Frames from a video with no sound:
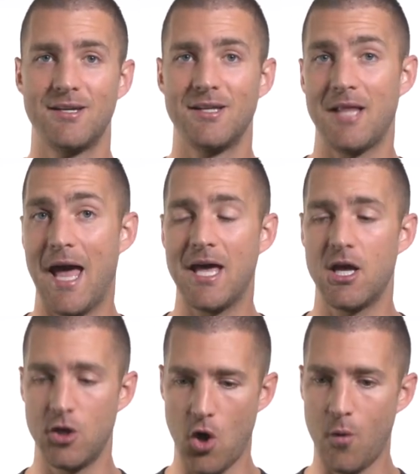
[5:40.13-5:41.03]

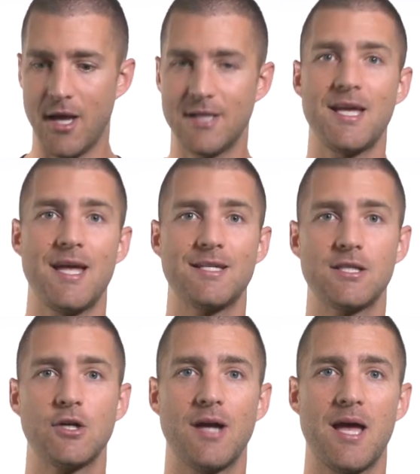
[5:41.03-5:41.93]
like going into
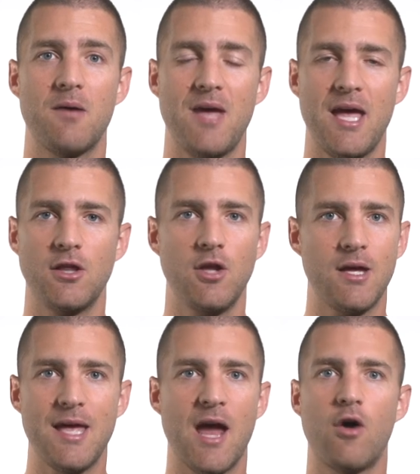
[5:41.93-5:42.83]
Instagram and
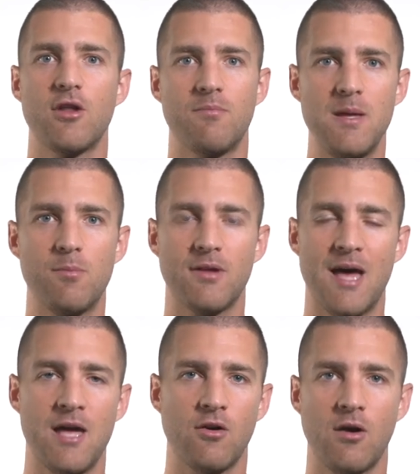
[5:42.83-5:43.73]
looking at all the people
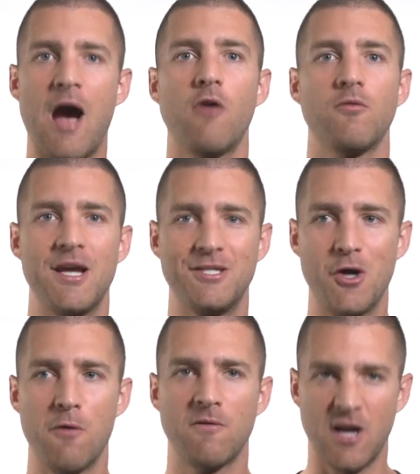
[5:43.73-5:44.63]
that you're outraged
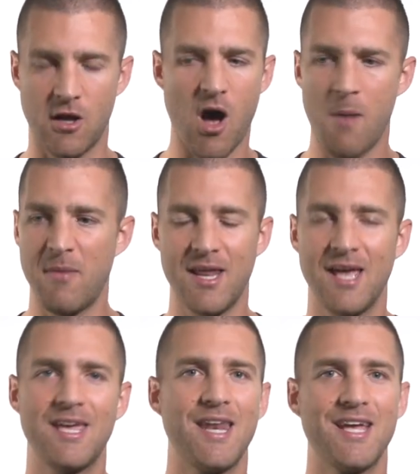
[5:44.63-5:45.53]
over and
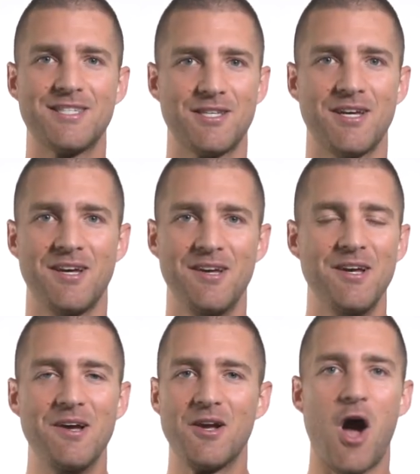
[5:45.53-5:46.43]
commenting, getting into
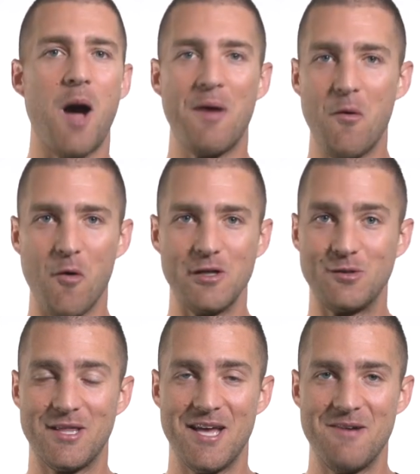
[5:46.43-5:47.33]
comment
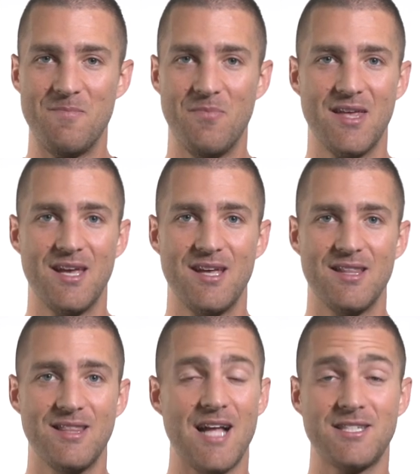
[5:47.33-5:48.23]
wars with them,
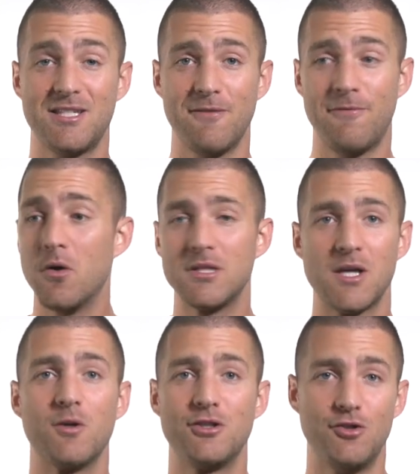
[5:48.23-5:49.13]
that's focusing
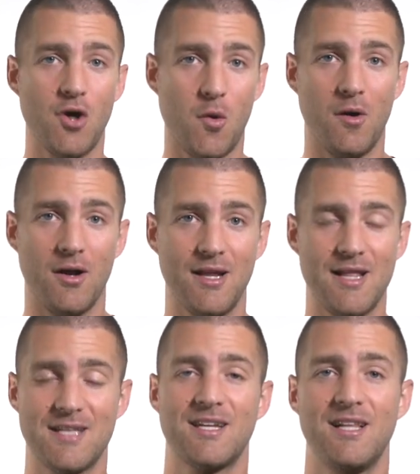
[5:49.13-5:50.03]
on what you don't want. And
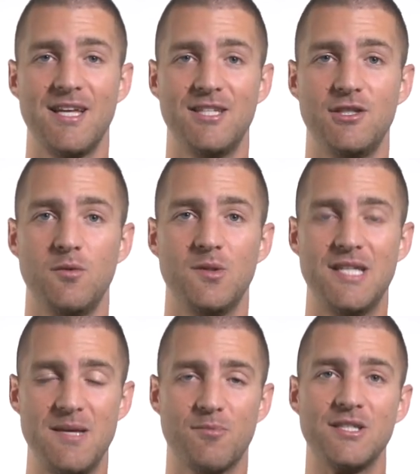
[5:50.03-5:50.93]
that's going to lead you
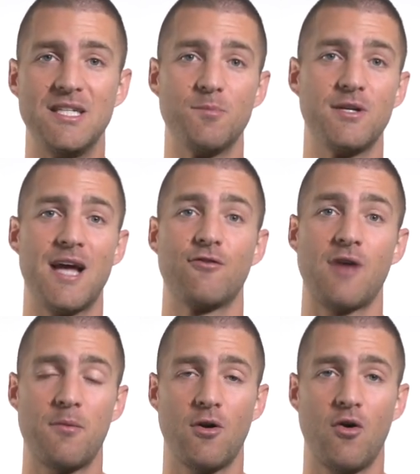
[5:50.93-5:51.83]
deeper and deeper down the
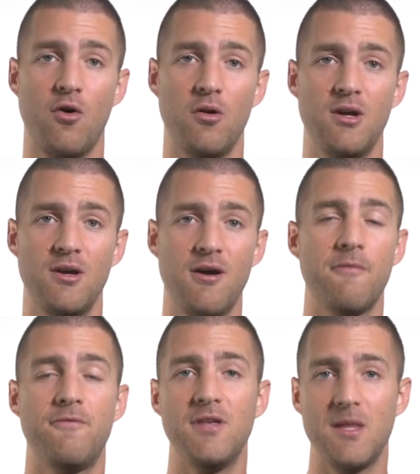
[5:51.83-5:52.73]
rabbit hole
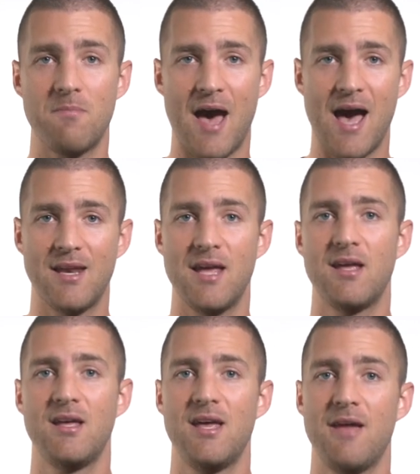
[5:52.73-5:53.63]
of feeling bad
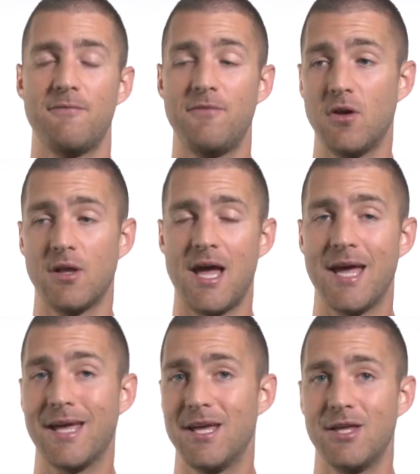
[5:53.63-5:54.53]
and feeling
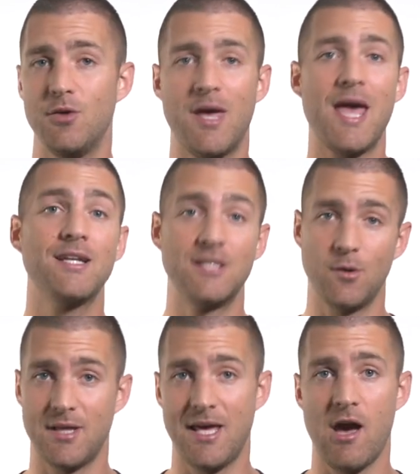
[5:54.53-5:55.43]
like you can't deal
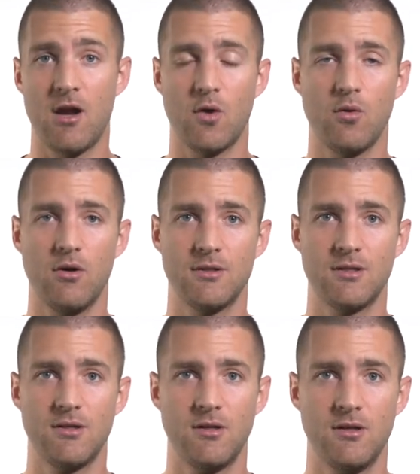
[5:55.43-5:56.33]
with the chaotic world.
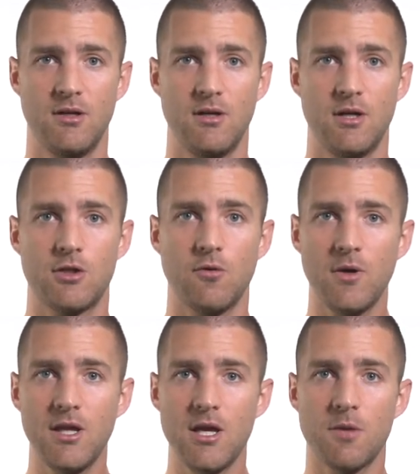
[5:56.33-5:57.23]
So
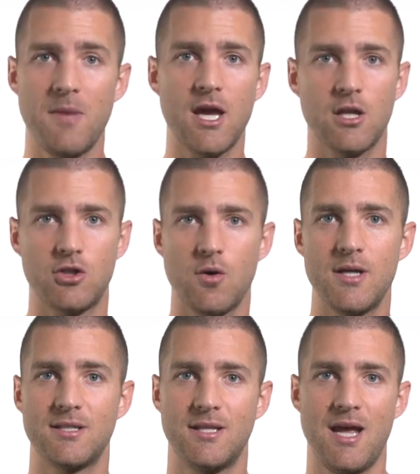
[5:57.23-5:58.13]
really, you're making a
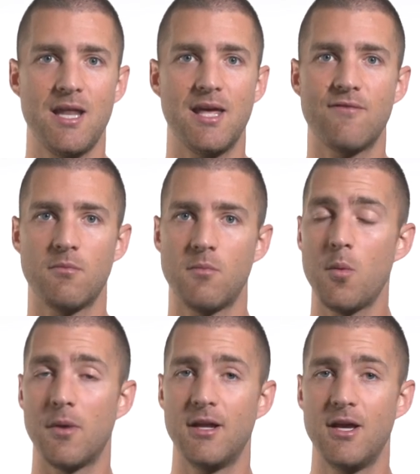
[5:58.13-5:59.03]
choice in any given
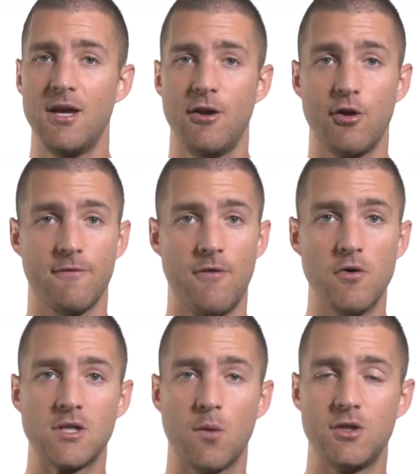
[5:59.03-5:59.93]
moment. You're either
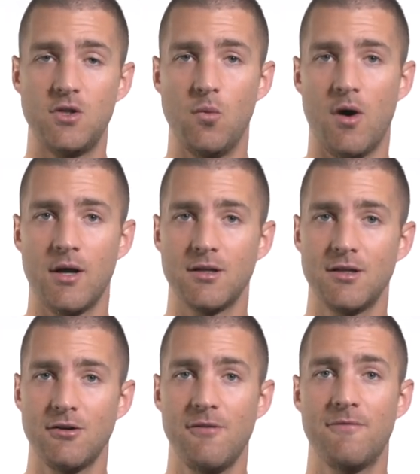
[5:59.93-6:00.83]
focusing on what you want
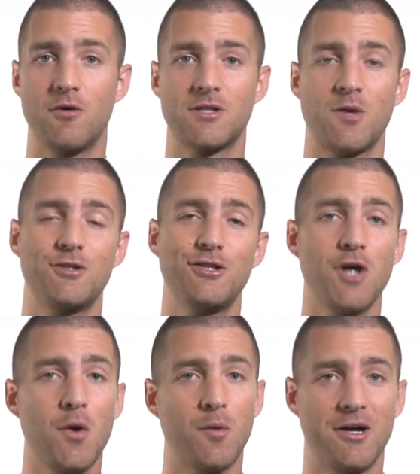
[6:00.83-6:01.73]
or you're focusing on what you
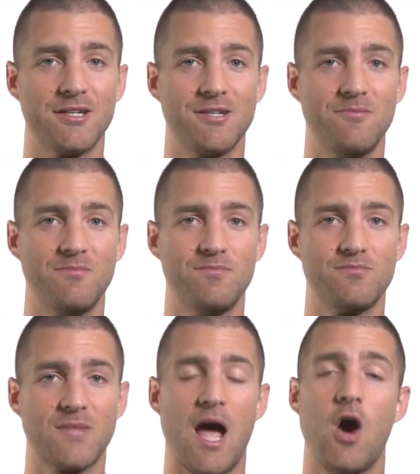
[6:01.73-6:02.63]
don't want.
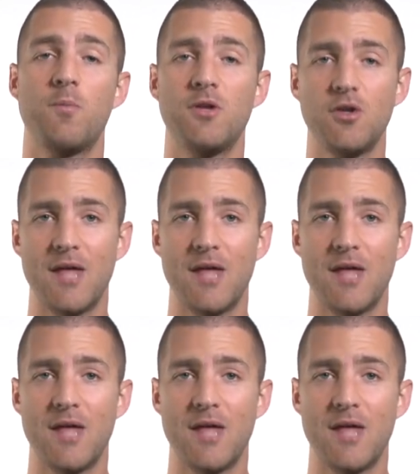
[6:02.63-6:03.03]
I hope you do